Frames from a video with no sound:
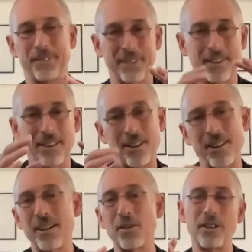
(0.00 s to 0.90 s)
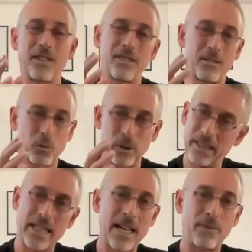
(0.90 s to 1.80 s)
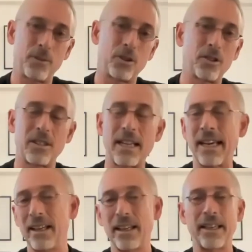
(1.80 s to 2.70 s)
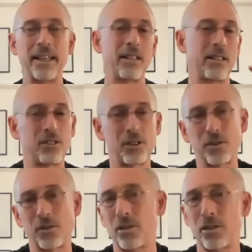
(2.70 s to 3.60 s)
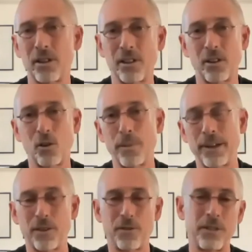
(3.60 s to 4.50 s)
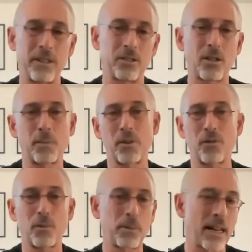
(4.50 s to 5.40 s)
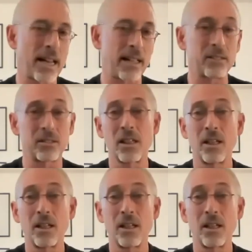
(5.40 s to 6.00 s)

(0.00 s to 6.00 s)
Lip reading: The theory that we can have just ALA and just omega-3s coming from plants